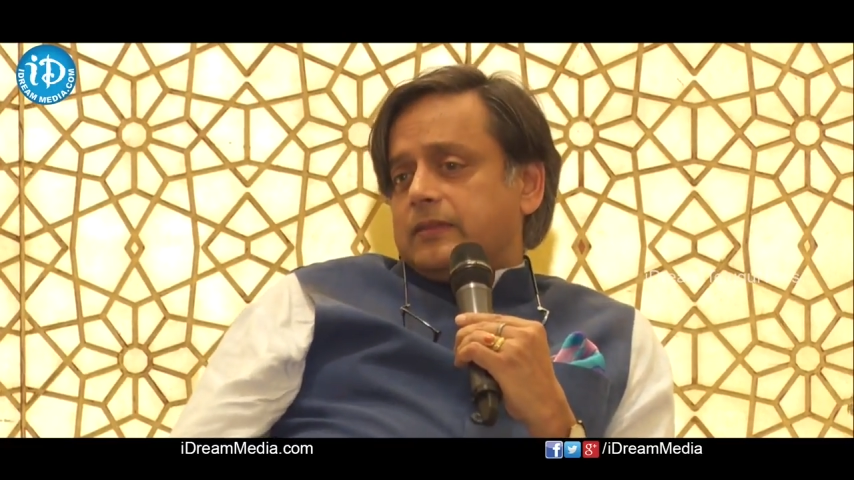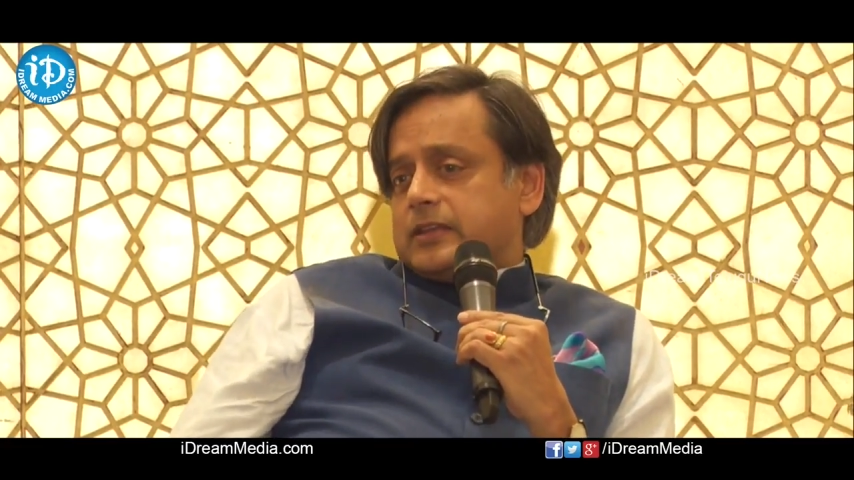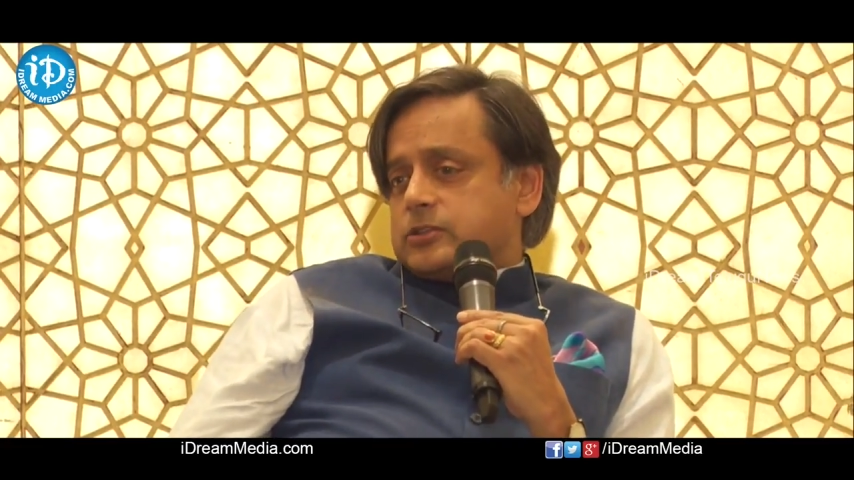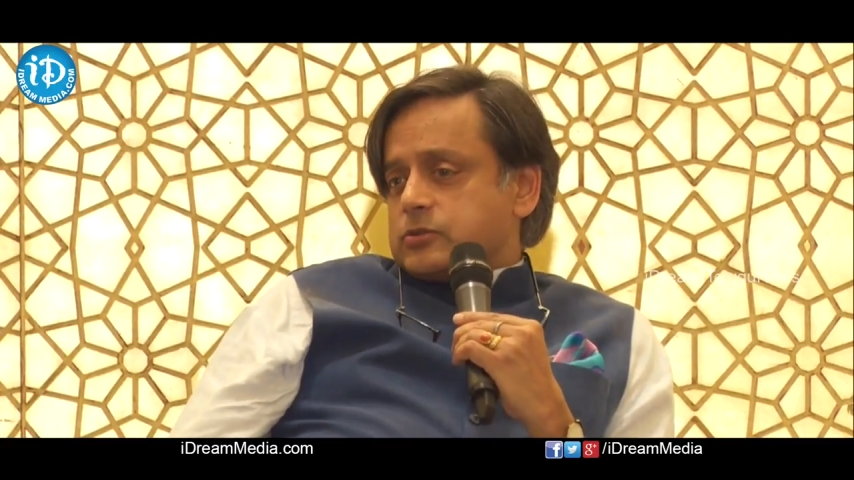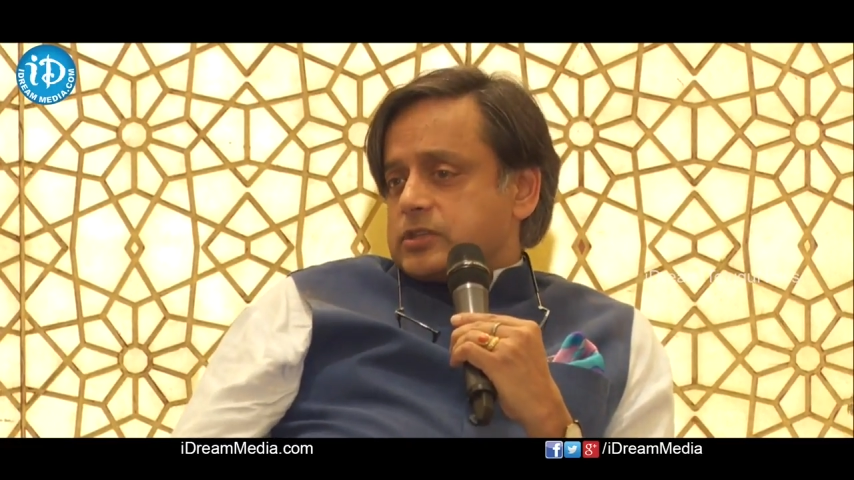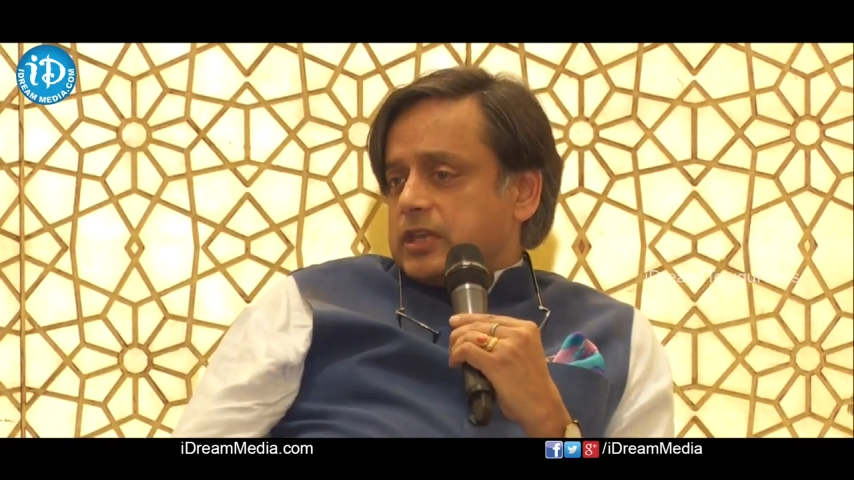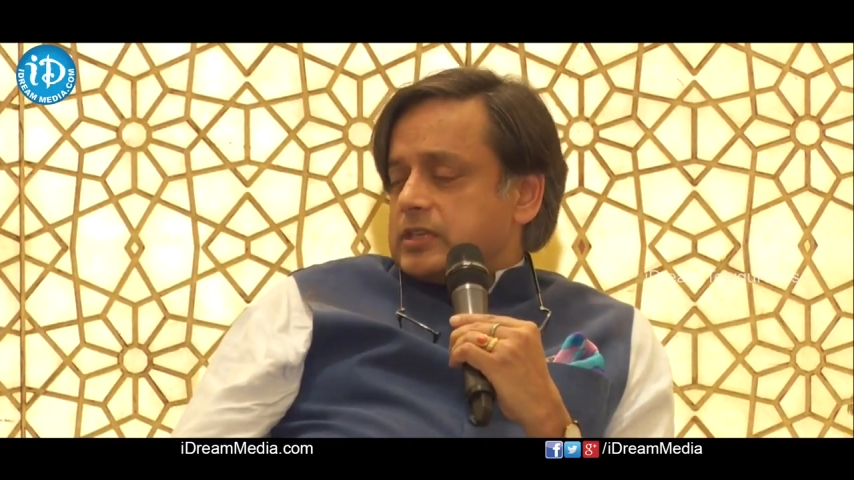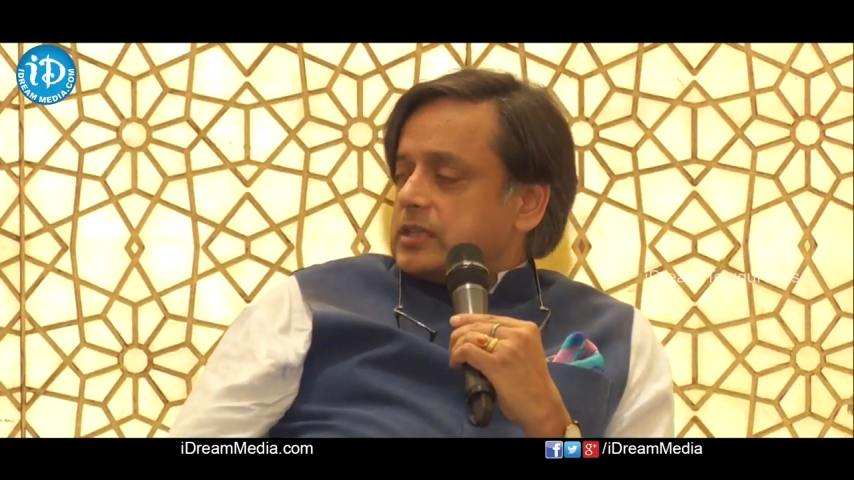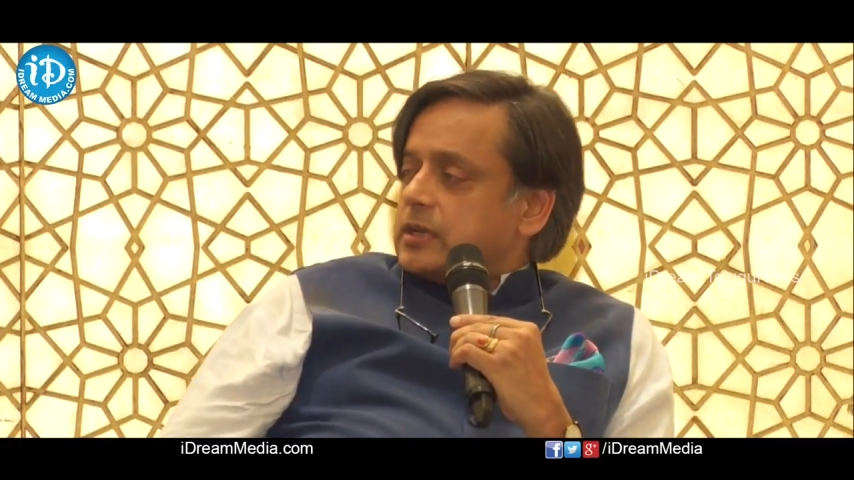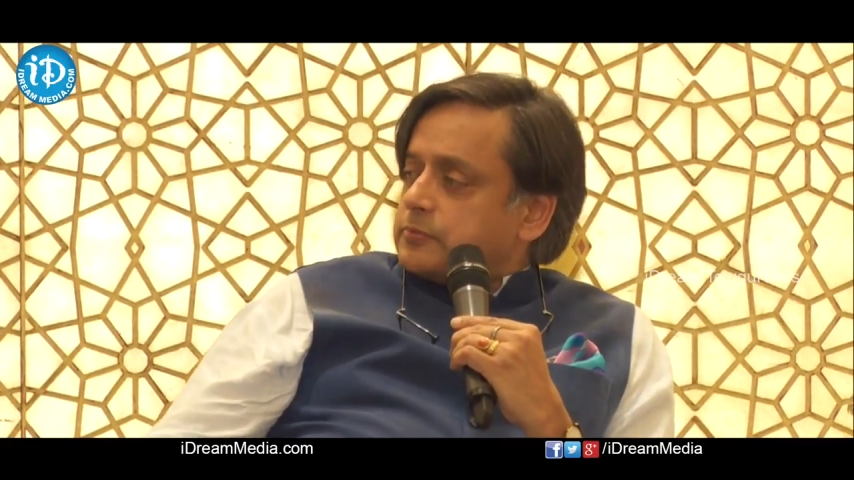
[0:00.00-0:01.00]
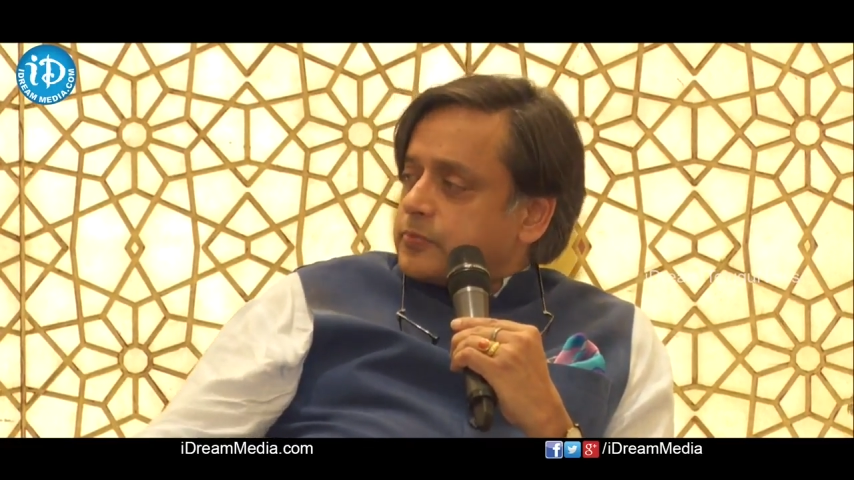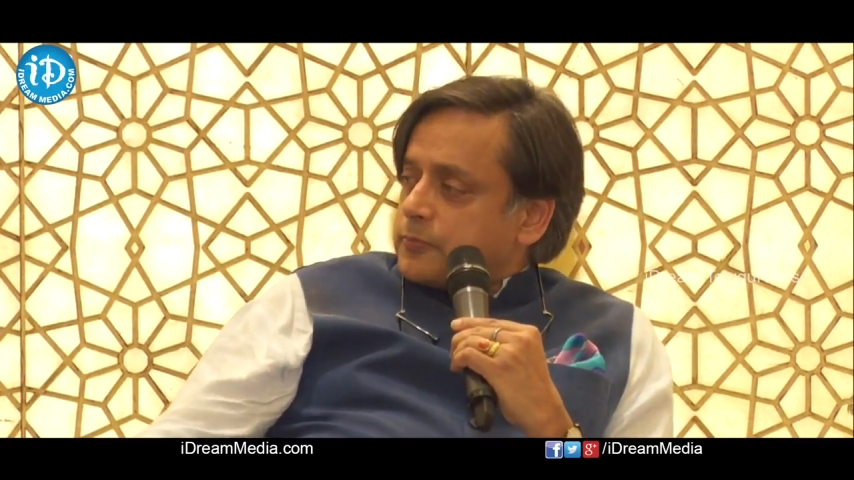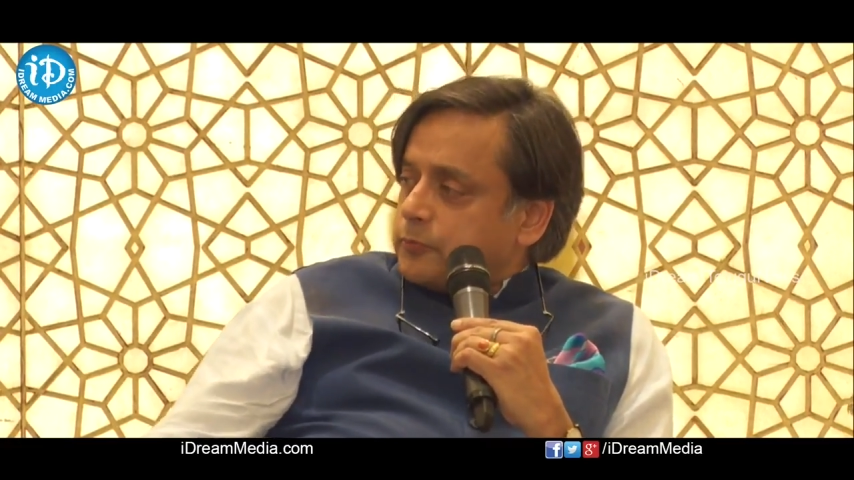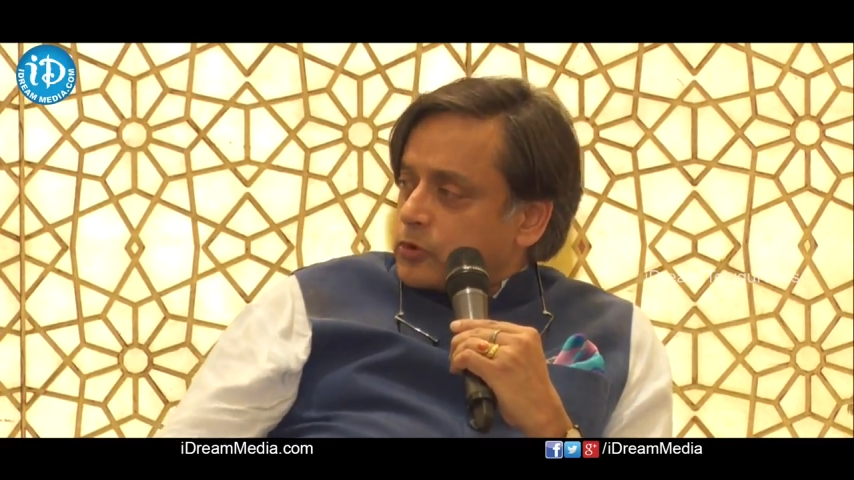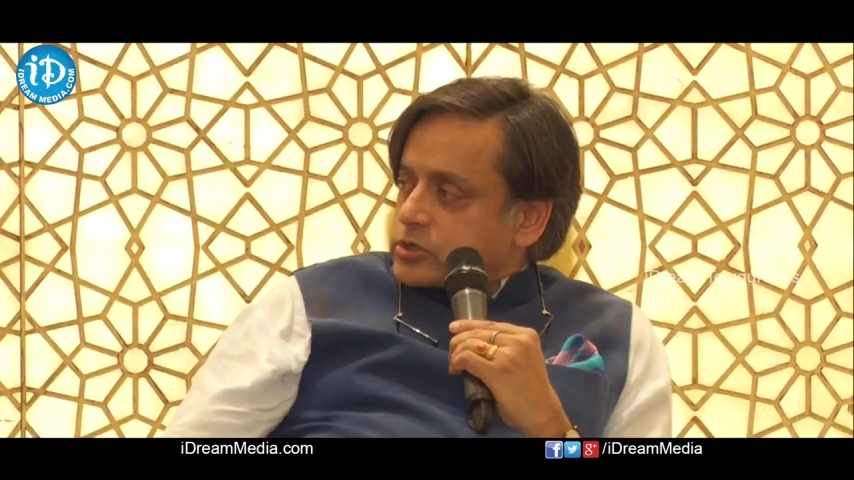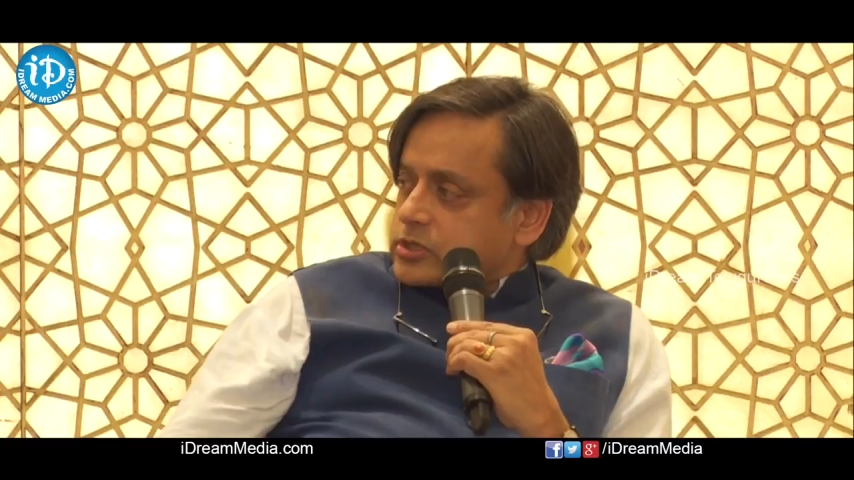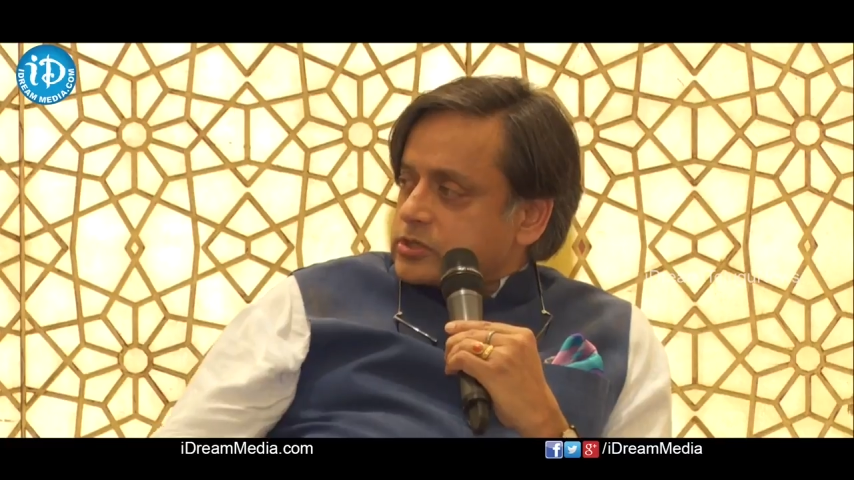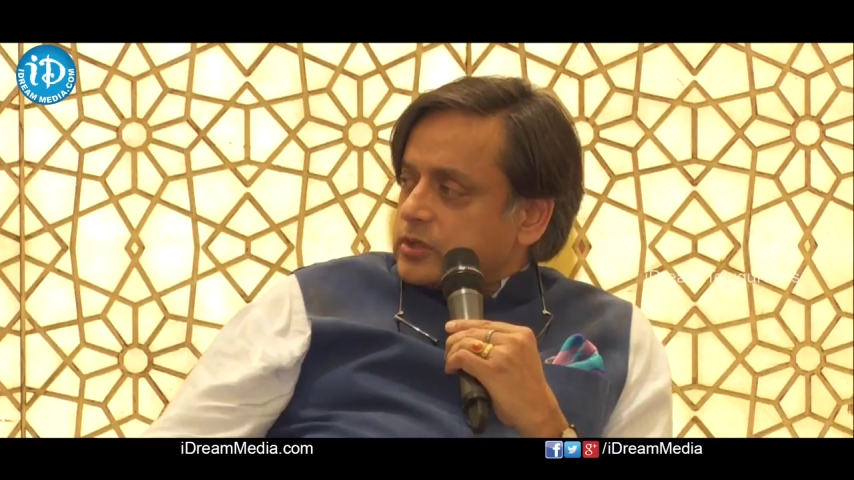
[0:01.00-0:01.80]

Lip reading: that you see is that in proportion